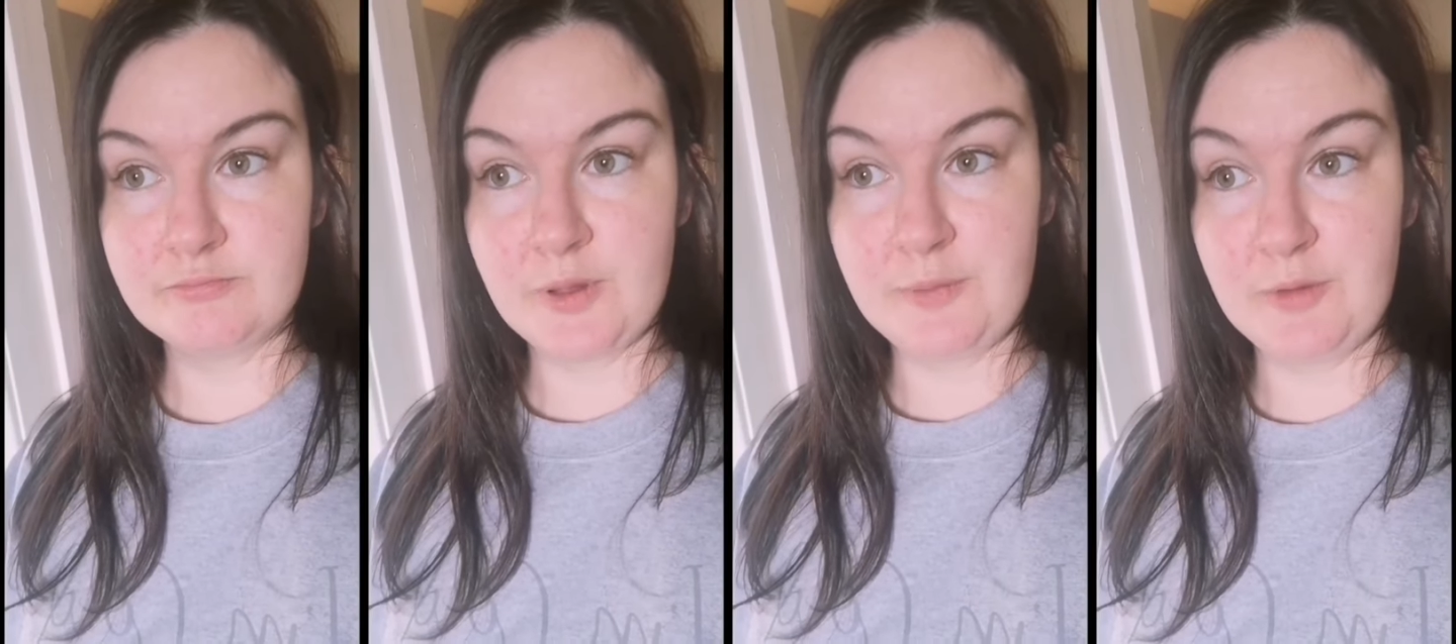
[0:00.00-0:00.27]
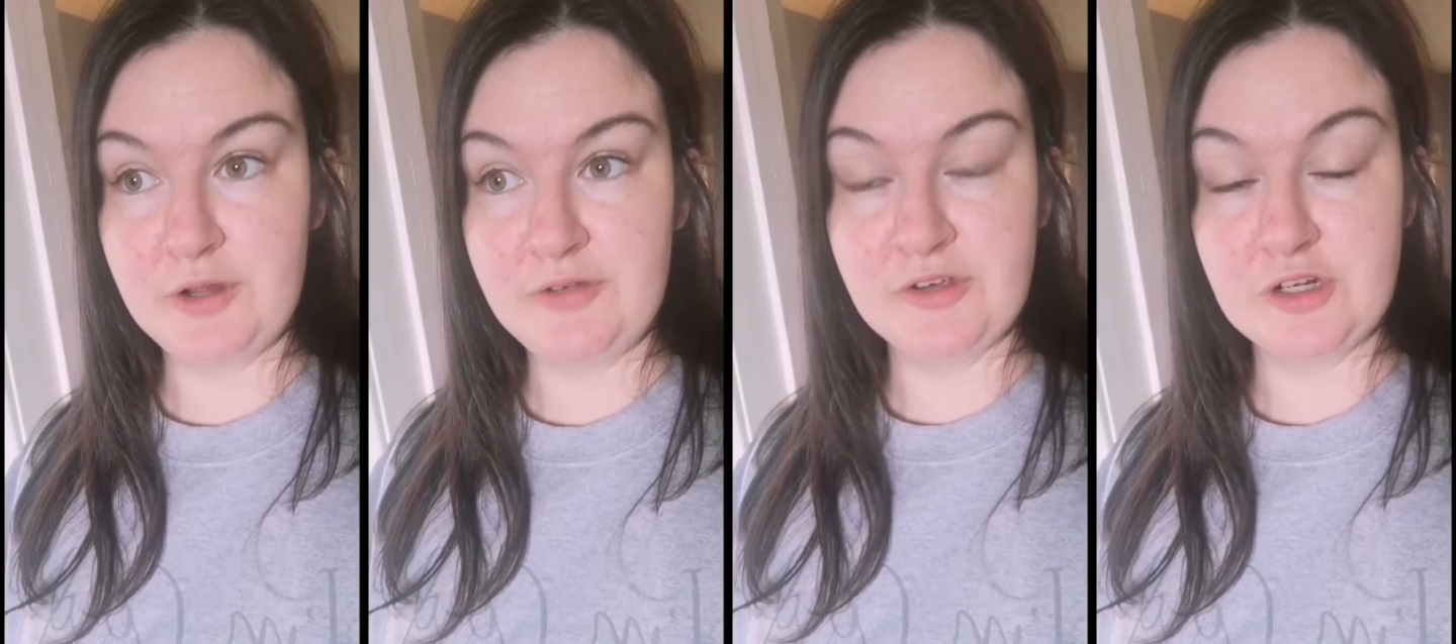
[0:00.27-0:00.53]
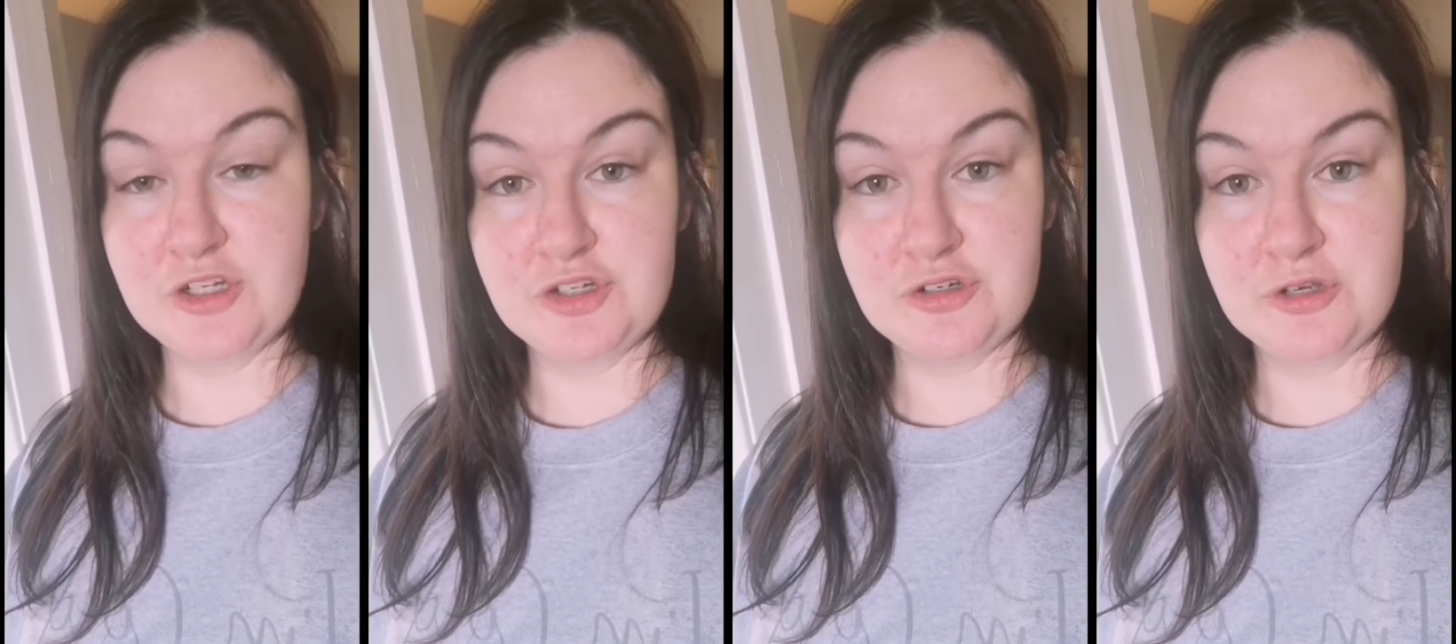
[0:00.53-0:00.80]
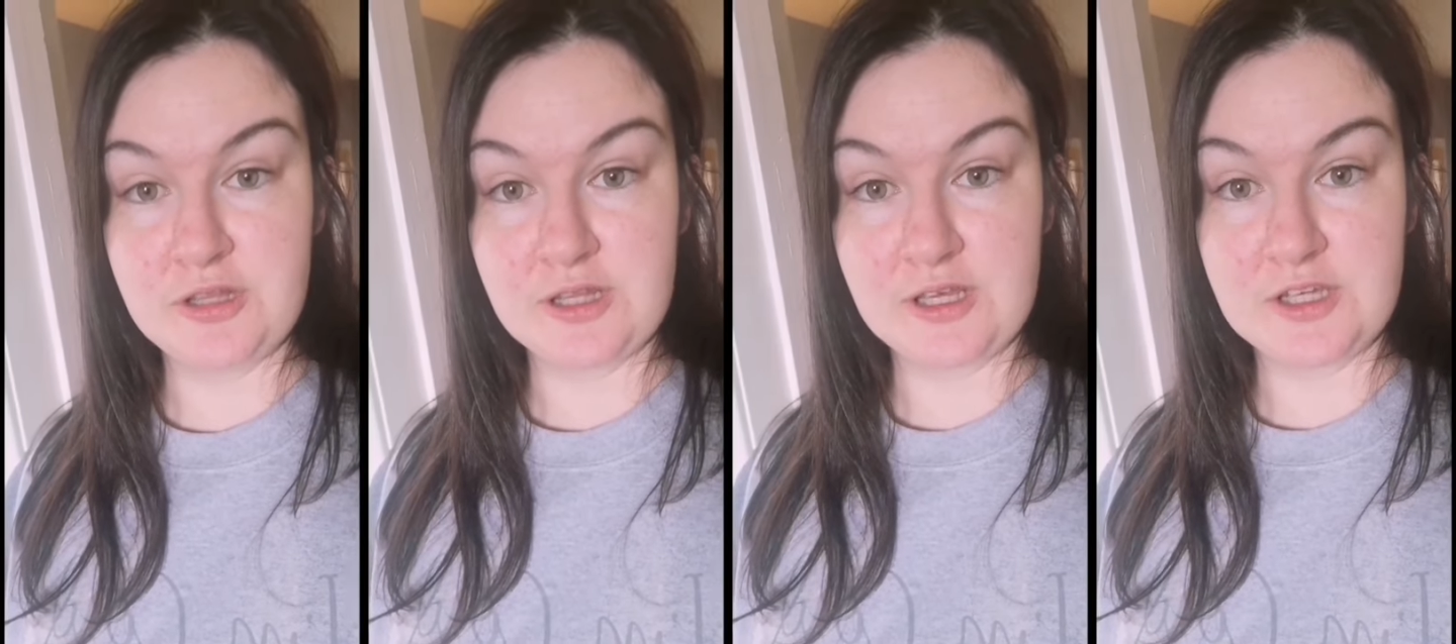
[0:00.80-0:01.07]
I'm not even going to show
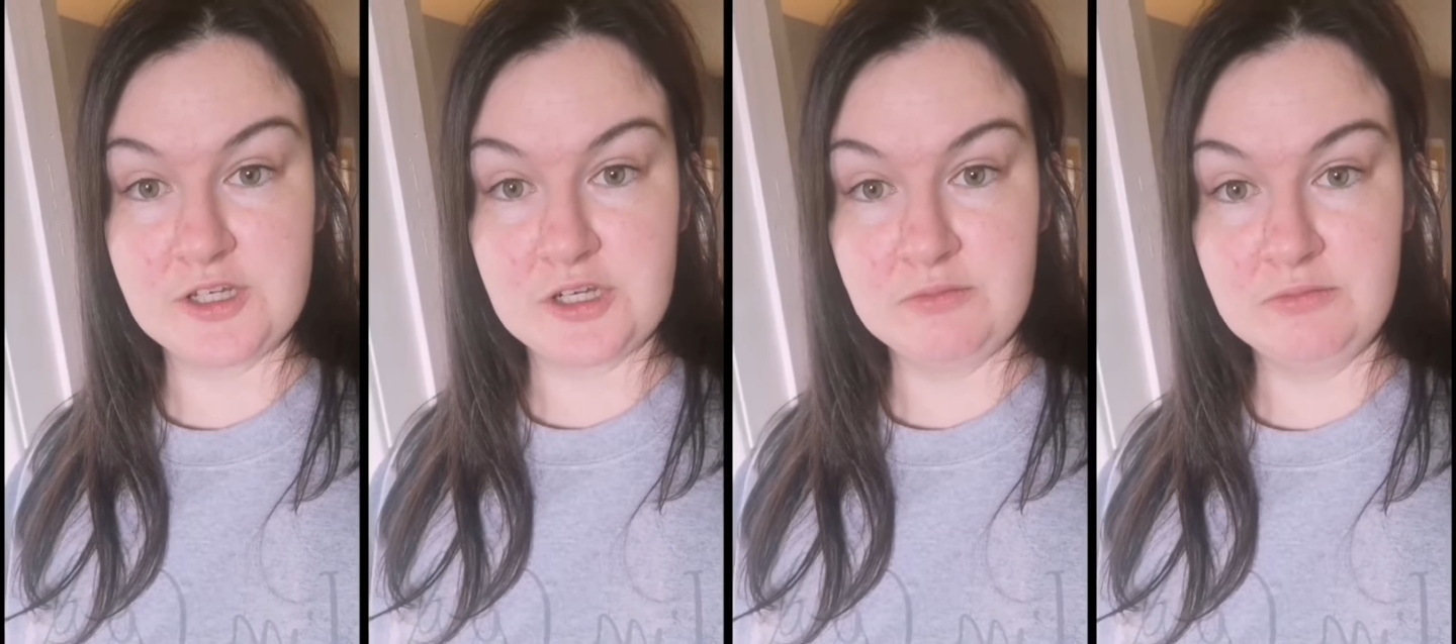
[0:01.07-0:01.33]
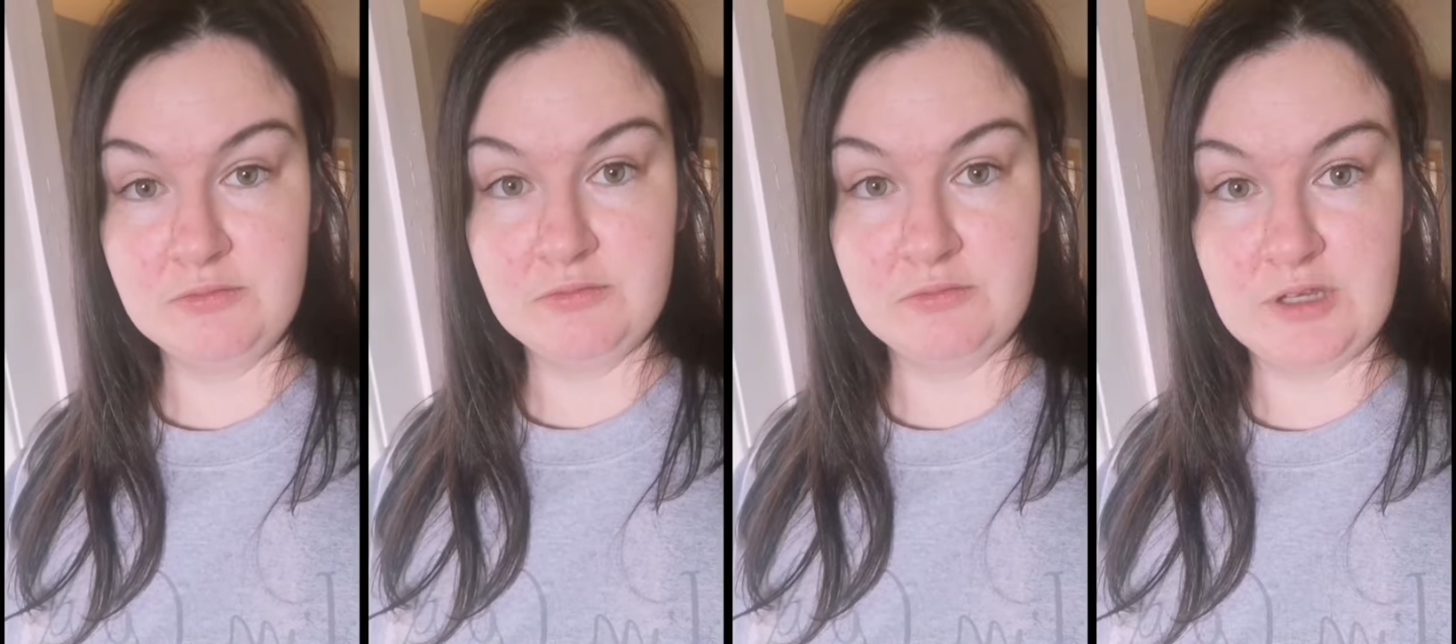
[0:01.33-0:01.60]
you the kitchen.